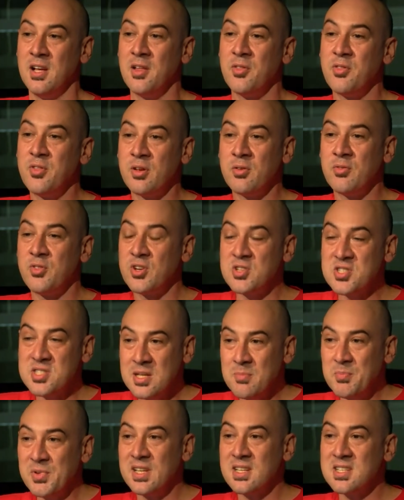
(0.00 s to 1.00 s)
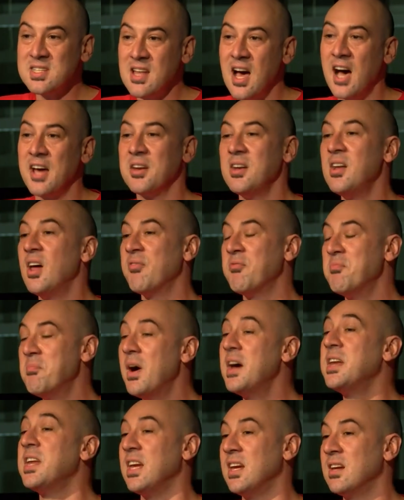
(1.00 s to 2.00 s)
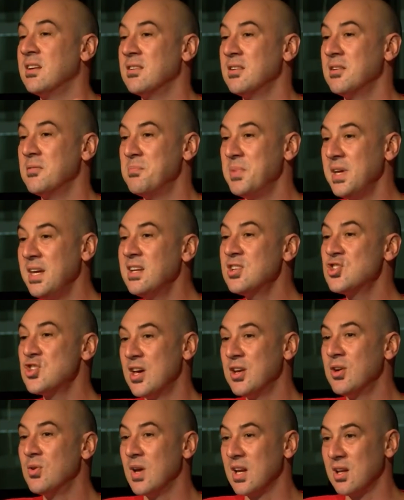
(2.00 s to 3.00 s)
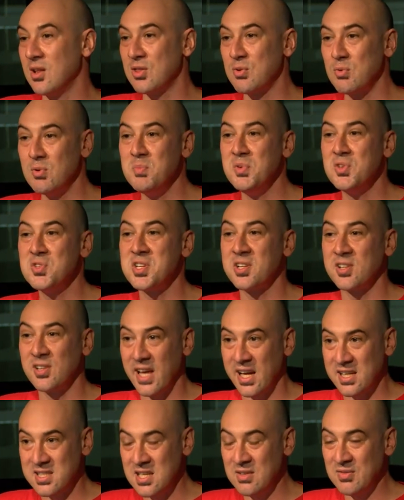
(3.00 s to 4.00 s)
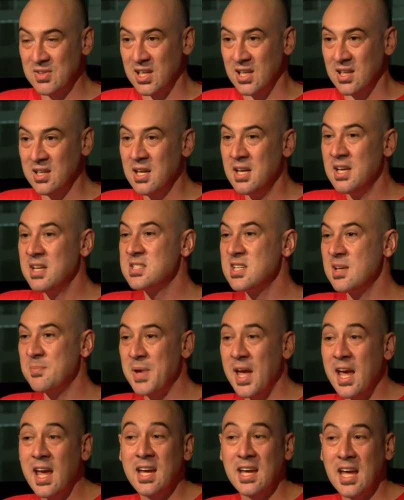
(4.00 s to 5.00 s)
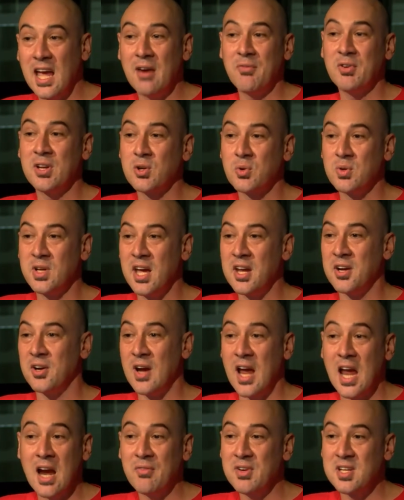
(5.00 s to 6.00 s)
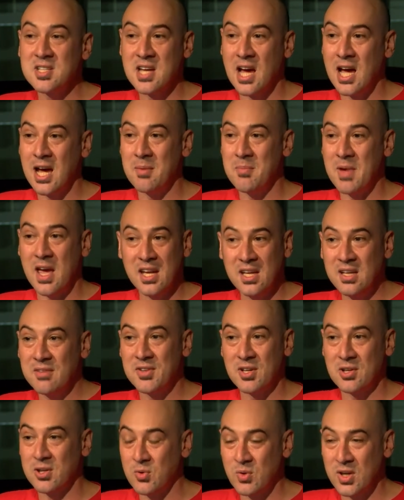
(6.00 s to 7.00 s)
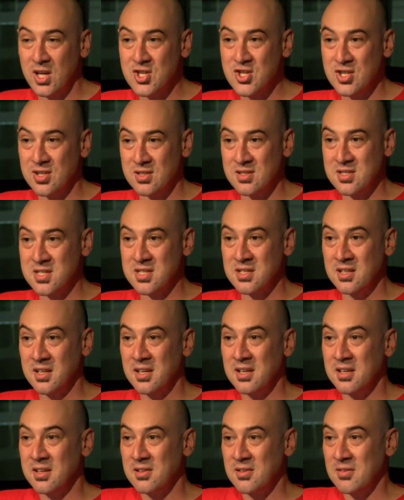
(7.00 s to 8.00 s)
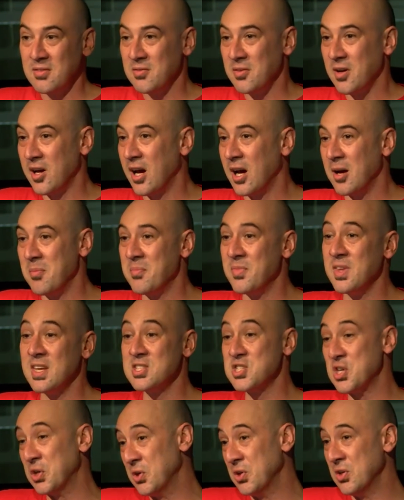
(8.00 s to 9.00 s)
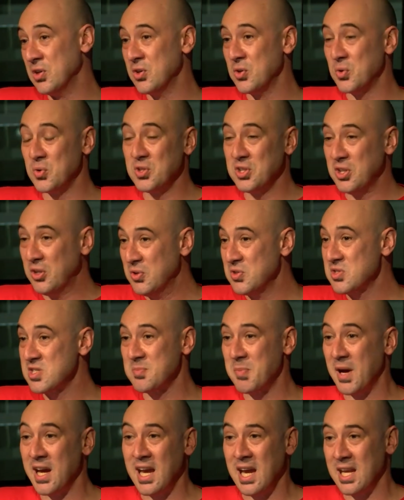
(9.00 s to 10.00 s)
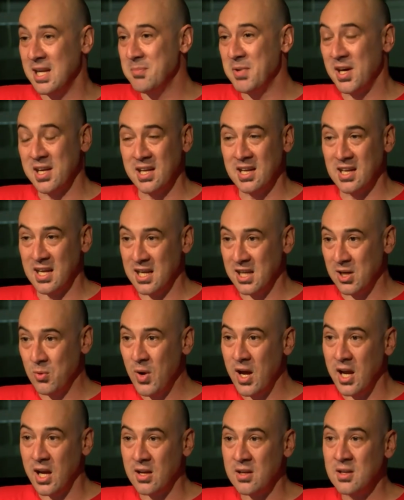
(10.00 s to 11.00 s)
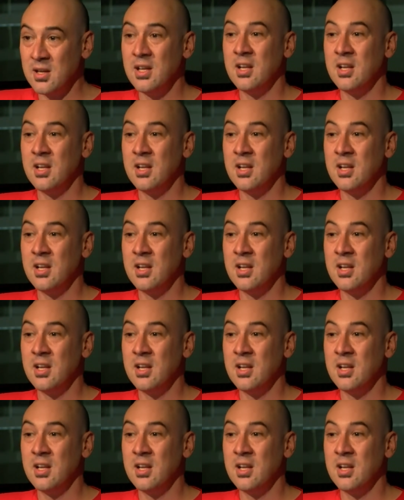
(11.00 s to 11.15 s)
There simply is not enough money being generated through musical activity to pay every creator every time any of their creations um, is heard or used by anybody in any way.